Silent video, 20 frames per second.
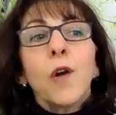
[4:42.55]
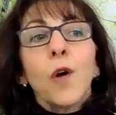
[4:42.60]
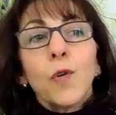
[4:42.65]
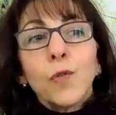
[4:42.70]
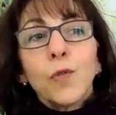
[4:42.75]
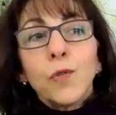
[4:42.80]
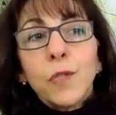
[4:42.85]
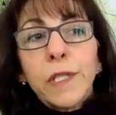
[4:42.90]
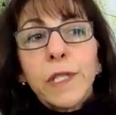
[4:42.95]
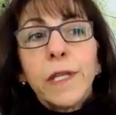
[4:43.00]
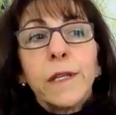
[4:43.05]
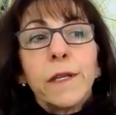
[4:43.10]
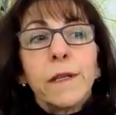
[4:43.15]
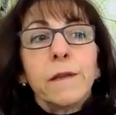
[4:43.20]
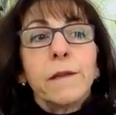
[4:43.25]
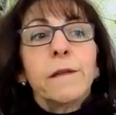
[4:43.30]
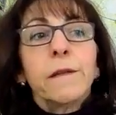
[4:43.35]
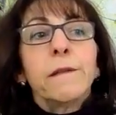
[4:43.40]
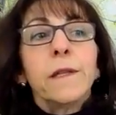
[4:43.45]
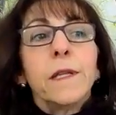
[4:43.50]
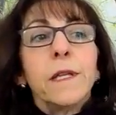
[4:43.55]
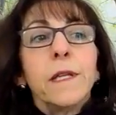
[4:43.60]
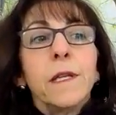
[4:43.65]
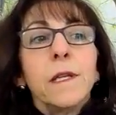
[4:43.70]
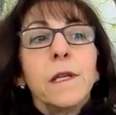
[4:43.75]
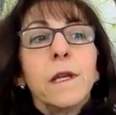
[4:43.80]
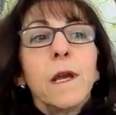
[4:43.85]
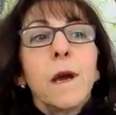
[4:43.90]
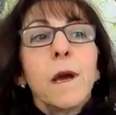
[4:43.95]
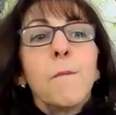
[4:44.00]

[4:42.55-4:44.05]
only the